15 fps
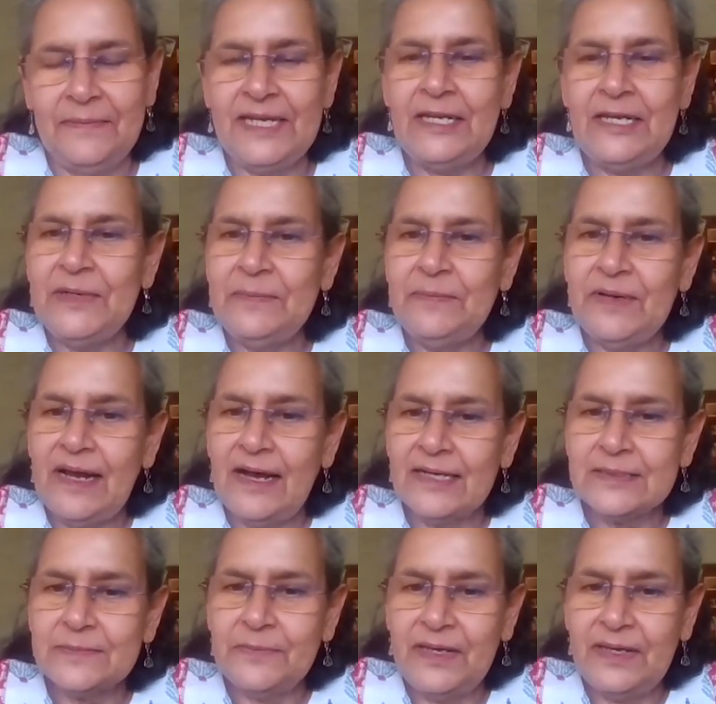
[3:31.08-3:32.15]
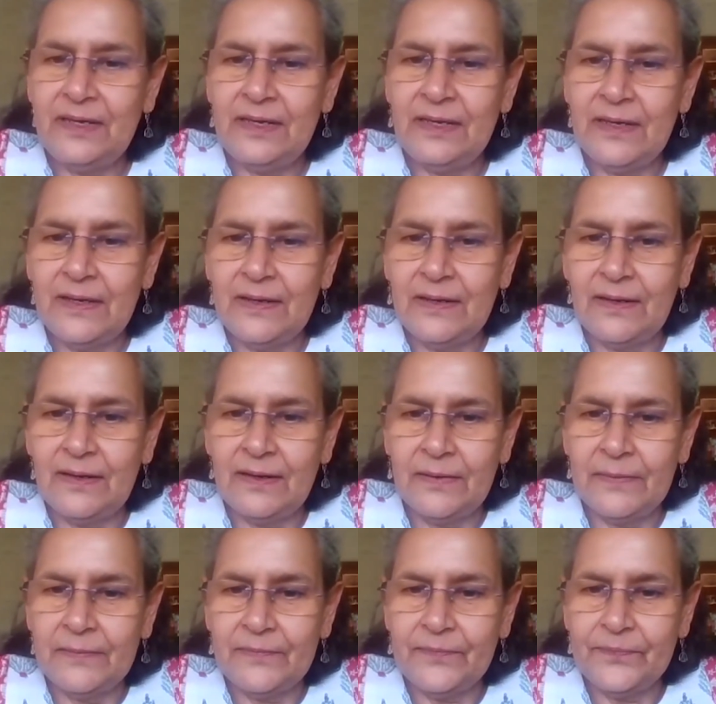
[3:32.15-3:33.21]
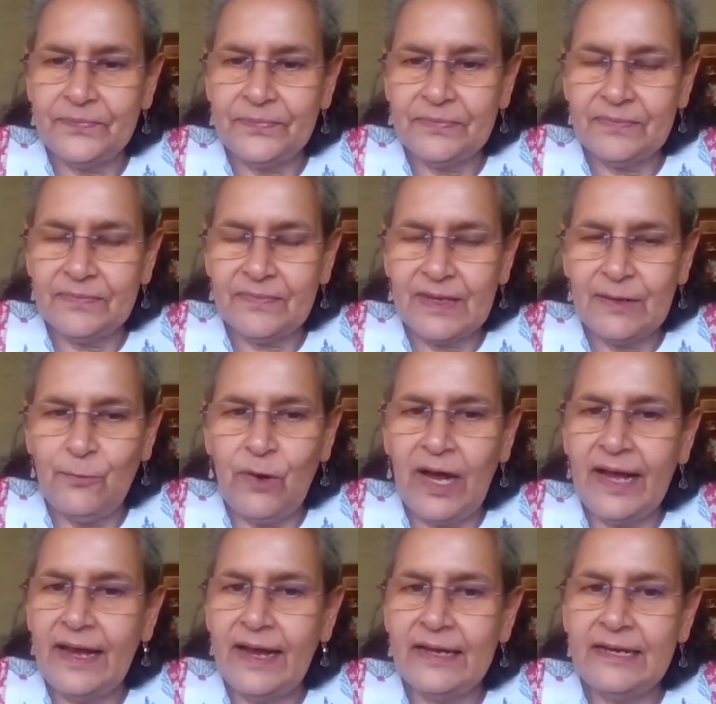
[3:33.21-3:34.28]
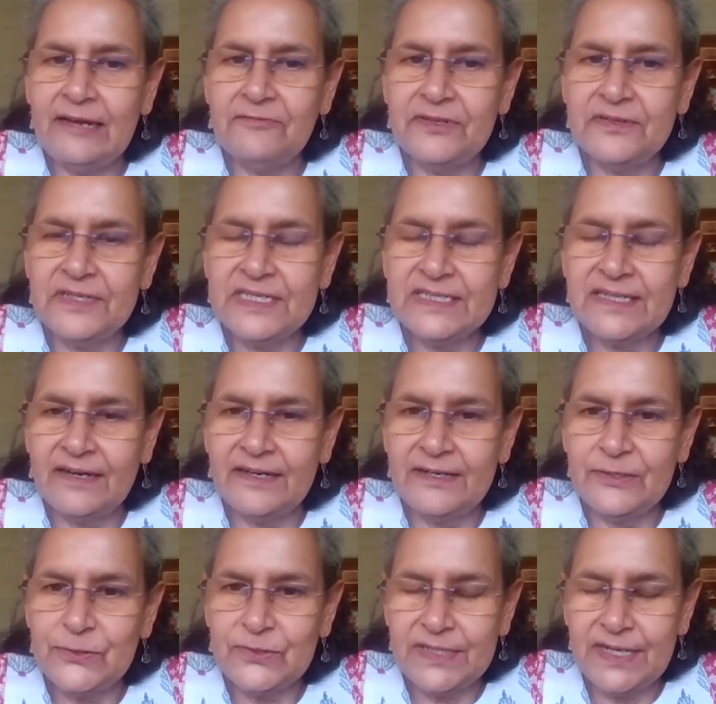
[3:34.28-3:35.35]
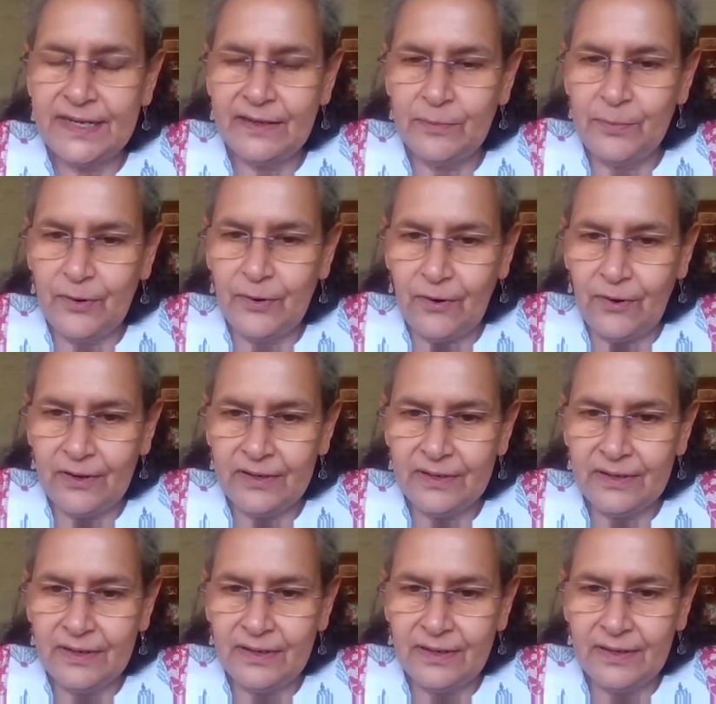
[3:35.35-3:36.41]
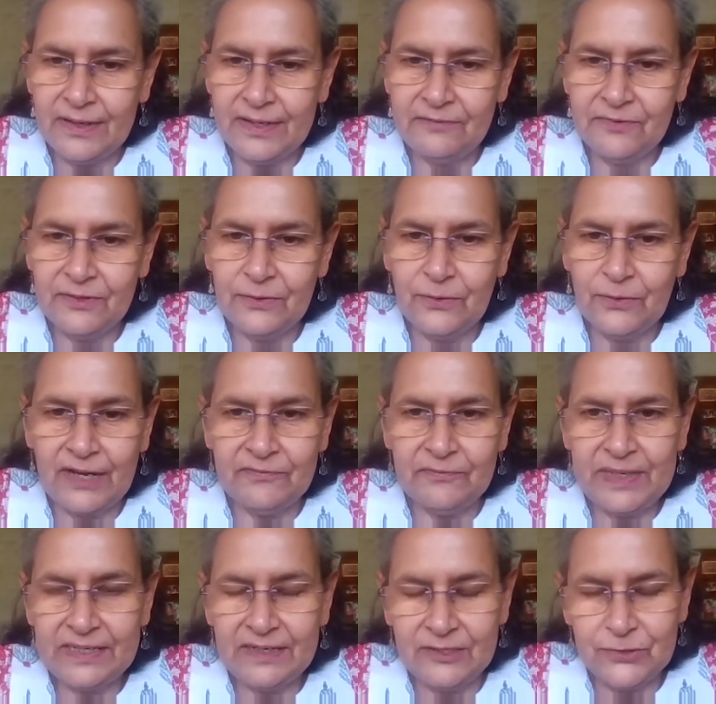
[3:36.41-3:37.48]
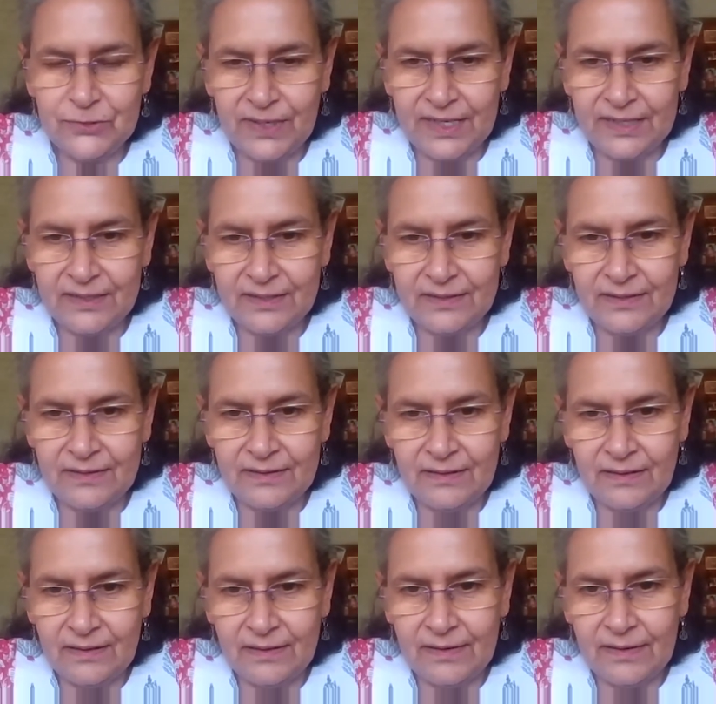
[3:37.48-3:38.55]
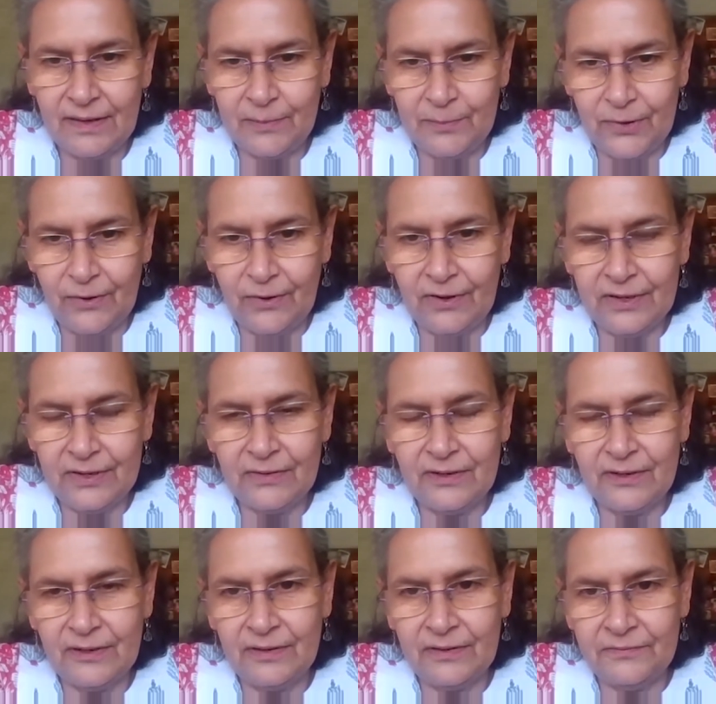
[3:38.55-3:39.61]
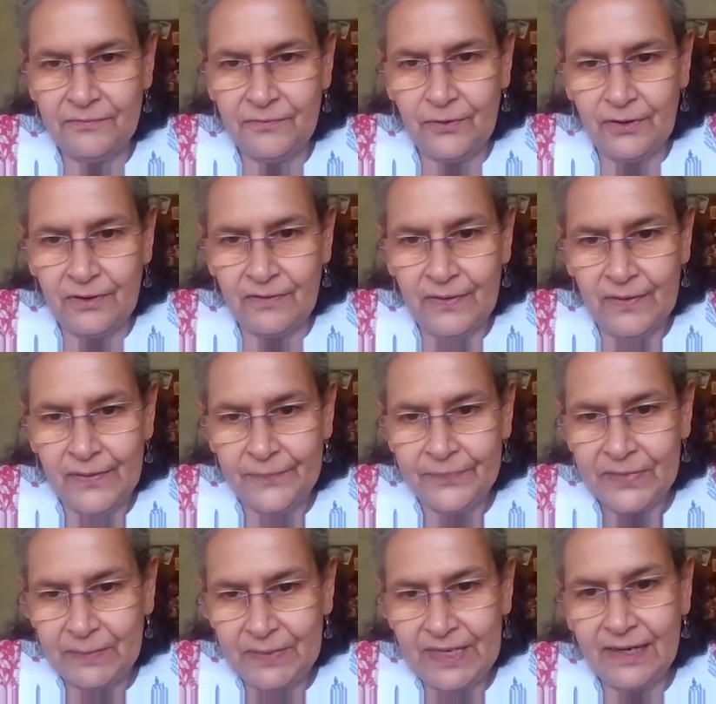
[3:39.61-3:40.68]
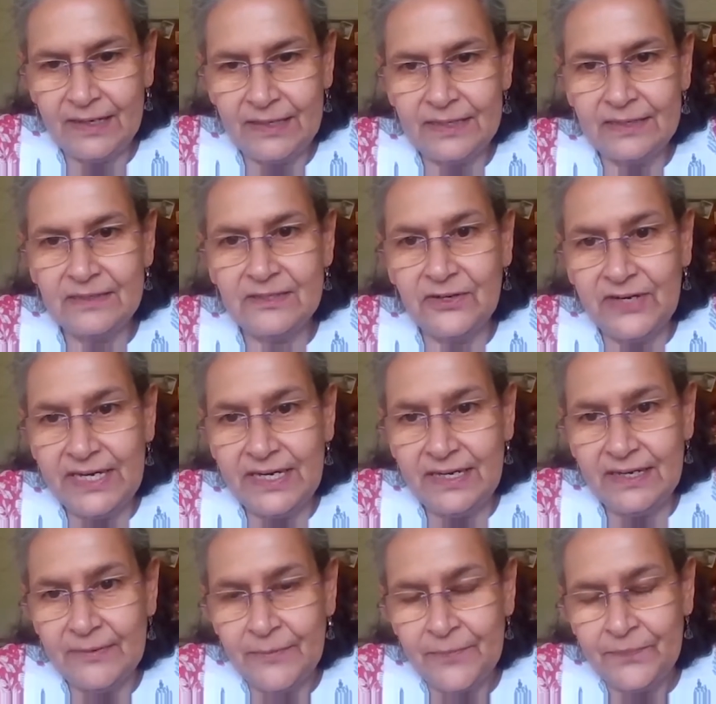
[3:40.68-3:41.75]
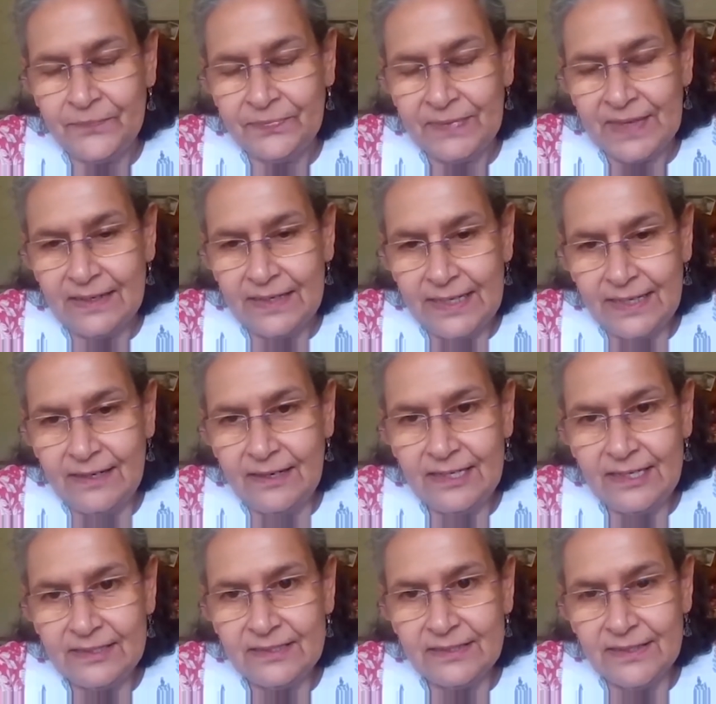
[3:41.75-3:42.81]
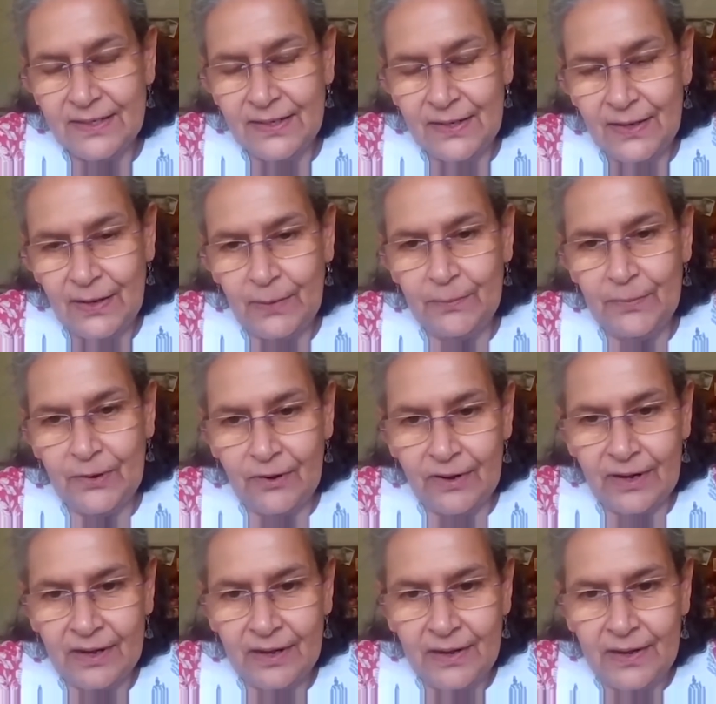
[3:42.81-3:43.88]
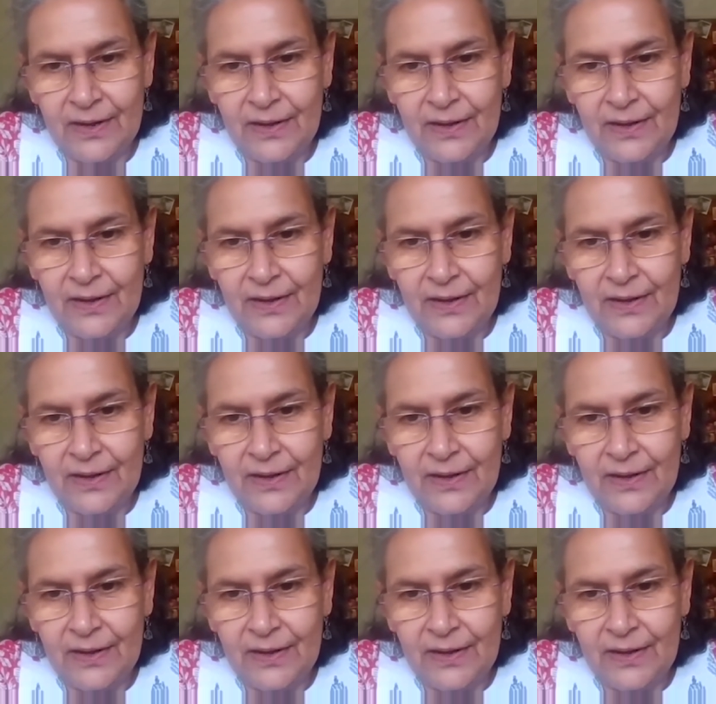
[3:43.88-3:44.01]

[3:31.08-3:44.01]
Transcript: many people ask me why I never decided to stay abroad, even though I've been educated abroad I did 3 degrees abroad.